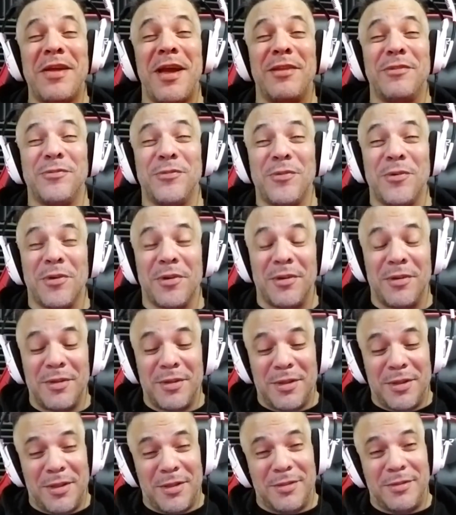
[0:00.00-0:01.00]
ask for
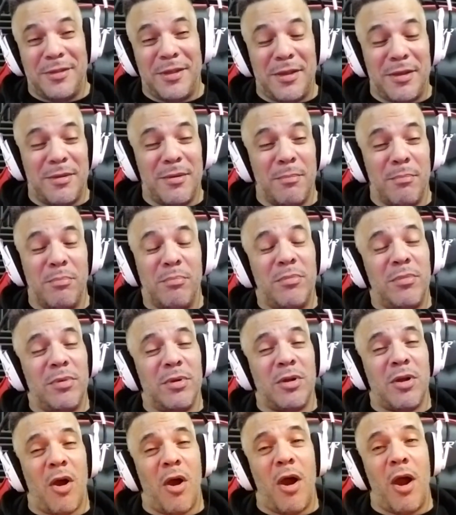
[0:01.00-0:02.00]
than
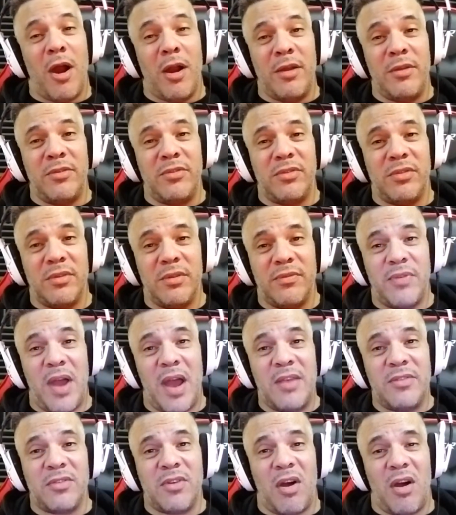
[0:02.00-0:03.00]
cars,
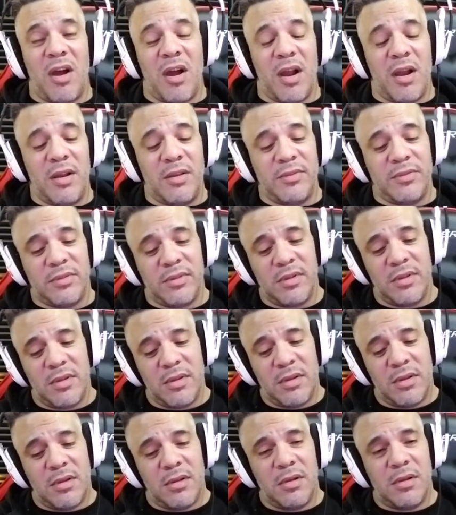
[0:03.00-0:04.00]
fast cars,
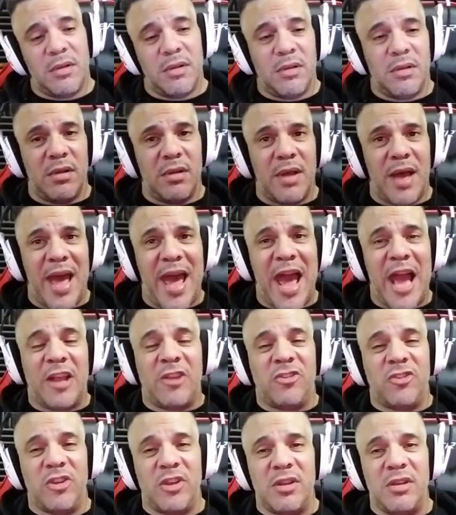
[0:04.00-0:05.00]

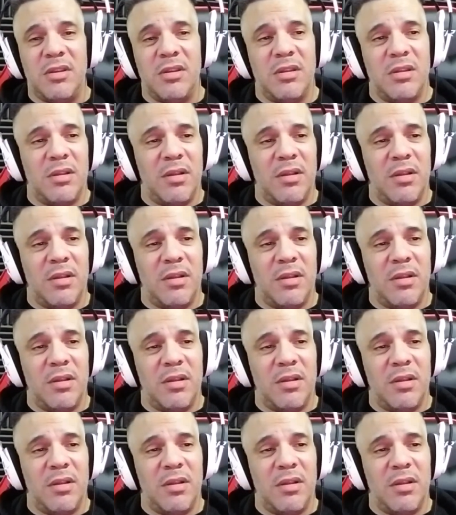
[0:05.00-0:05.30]
action,